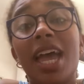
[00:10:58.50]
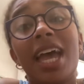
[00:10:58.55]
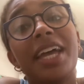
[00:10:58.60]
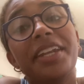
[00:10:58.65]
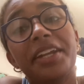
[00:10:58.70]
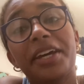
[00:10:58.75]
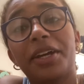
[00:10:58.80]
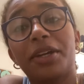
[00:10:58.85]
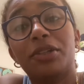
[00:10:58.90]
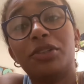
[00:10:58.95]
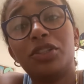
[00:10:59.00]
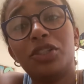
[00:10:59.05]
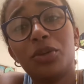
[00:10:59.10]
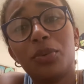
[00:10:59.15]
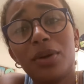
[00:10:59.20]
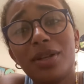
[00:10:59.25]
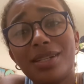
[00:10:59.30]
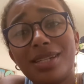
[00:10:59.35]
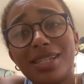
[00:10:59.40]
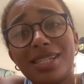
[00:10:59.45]
Now, do you
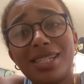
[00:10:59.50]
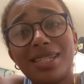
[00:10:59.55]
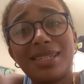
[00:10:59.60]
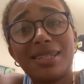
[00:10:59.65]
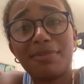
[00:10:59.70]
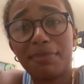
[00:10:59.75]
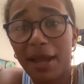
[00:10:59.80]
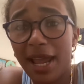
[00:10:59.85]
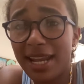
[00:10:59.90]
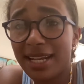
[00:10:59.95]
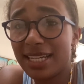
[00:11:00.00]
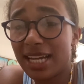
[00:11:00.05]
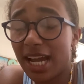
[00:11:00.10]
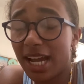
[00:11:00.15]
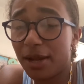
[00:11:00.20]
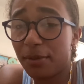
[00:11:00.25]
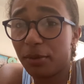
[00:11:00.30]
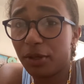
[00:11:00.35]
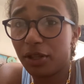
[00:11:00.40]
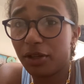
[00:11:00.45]
want to spend
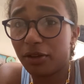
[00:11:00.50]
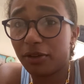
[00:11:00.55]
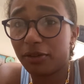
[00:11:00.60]
time with your